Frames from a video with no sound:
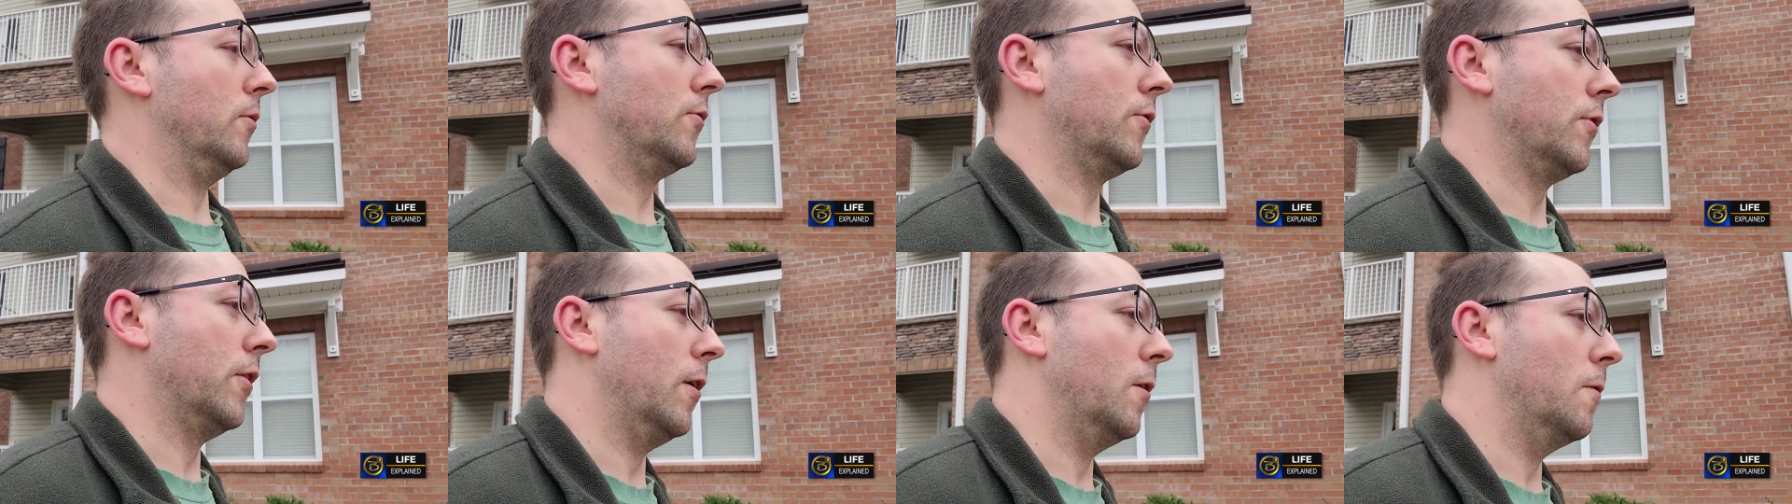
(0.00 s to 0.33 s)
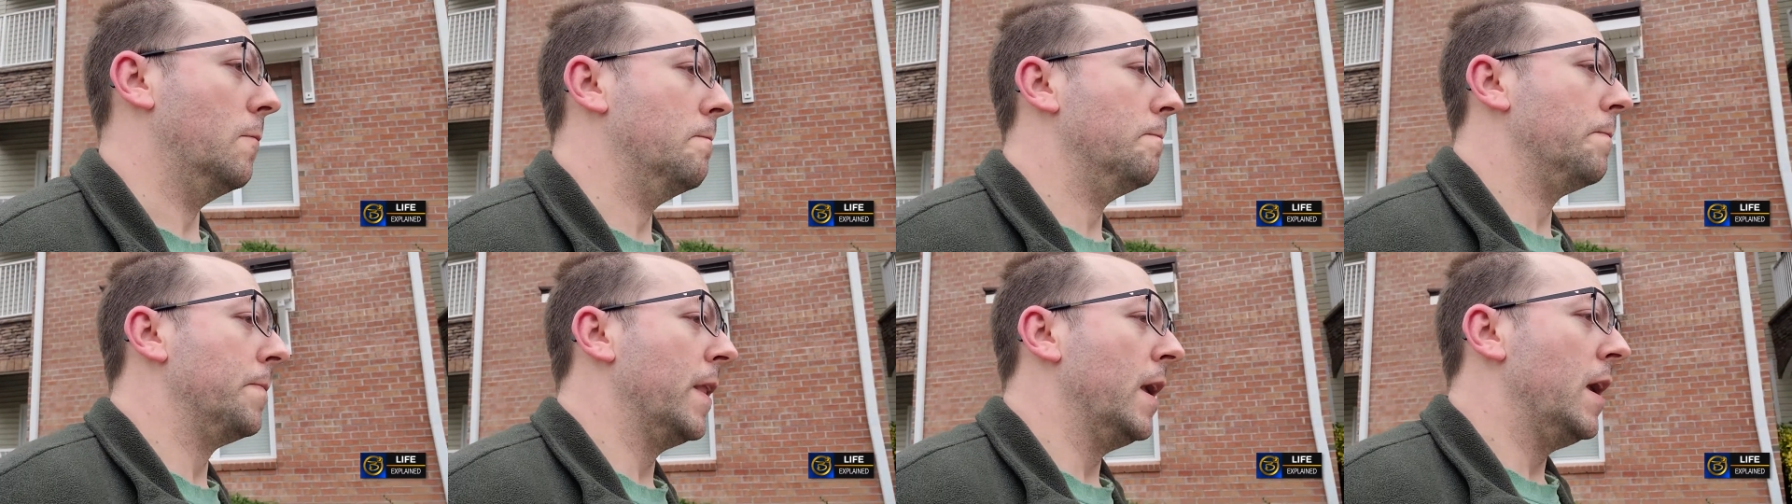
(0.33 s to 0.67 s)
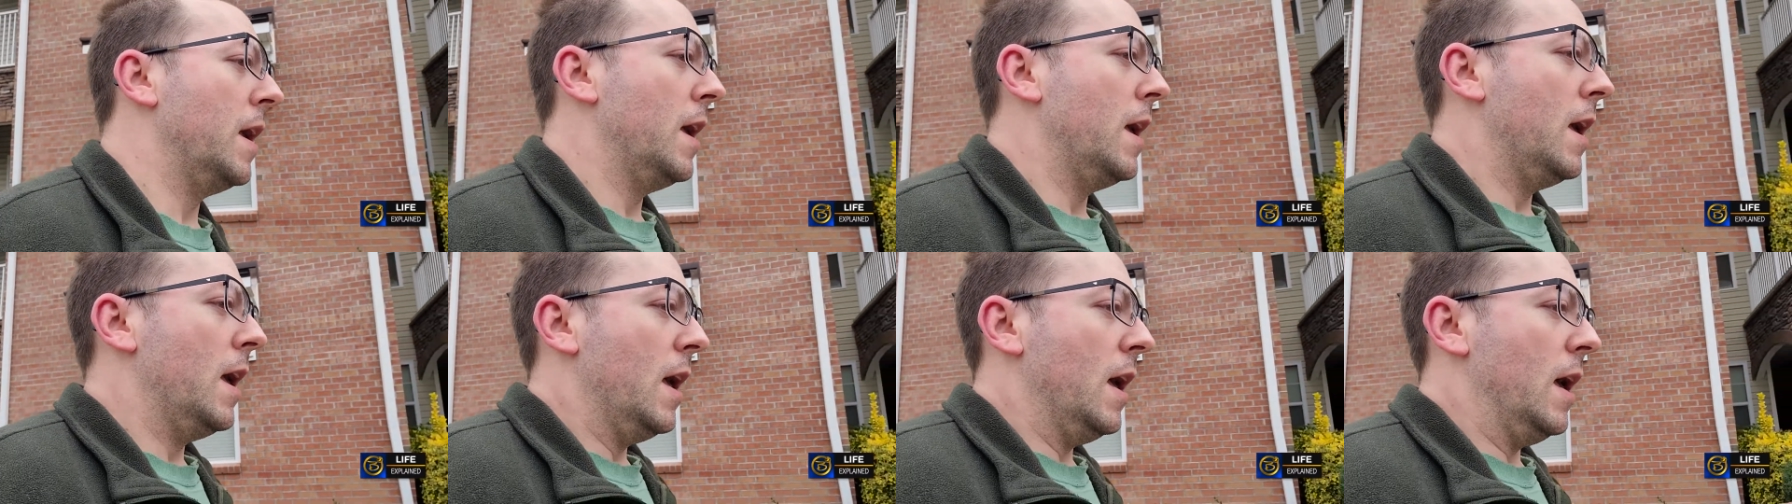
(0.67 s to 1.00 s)
So
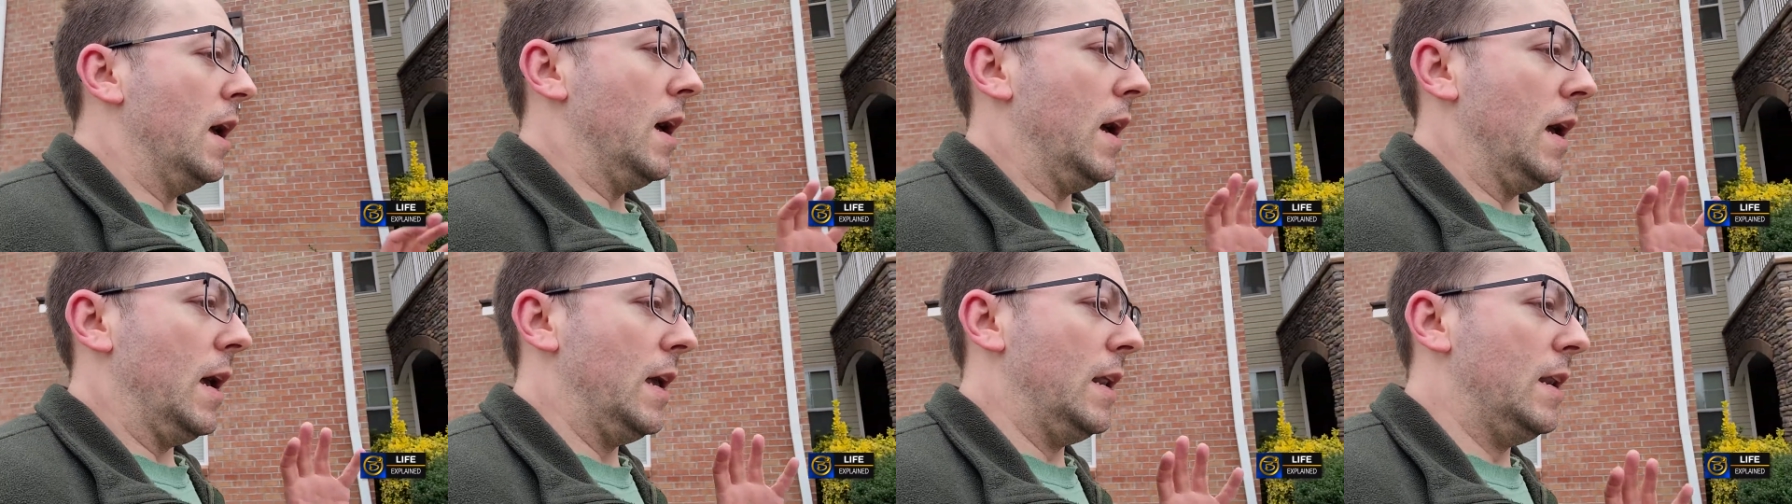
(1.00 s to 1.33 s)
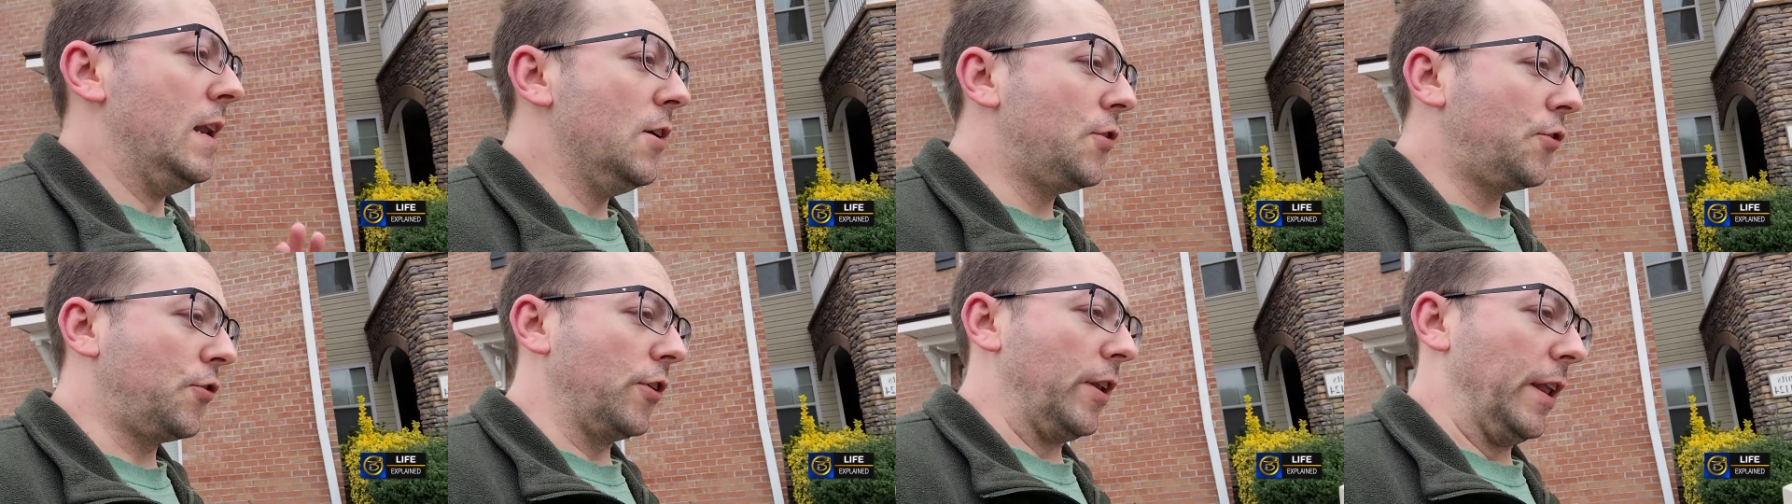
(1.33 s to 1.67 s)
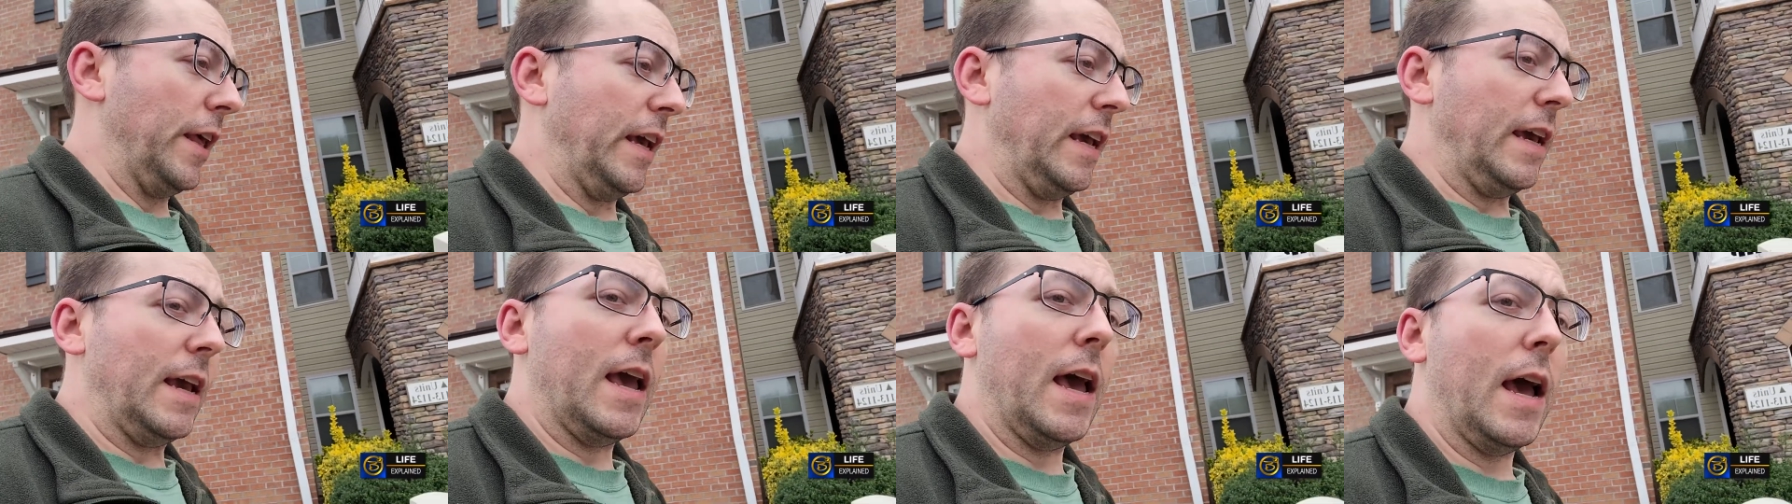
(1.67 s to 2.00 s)

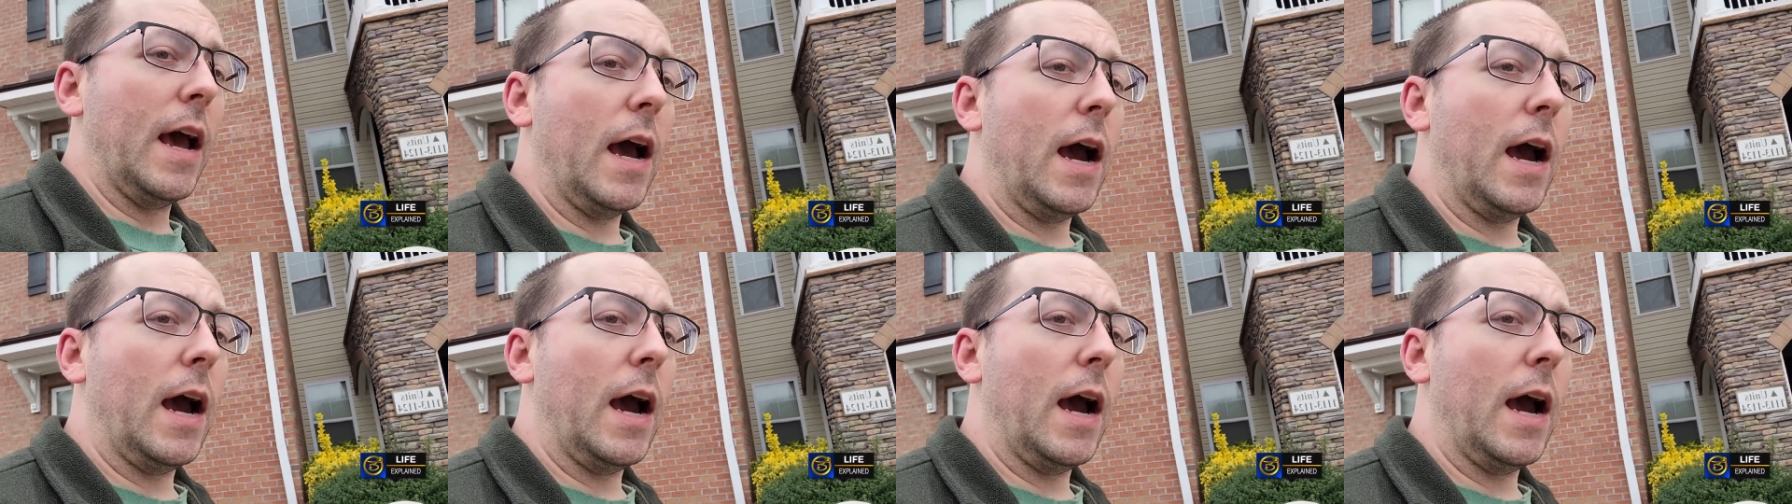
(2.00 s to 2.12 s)
initially,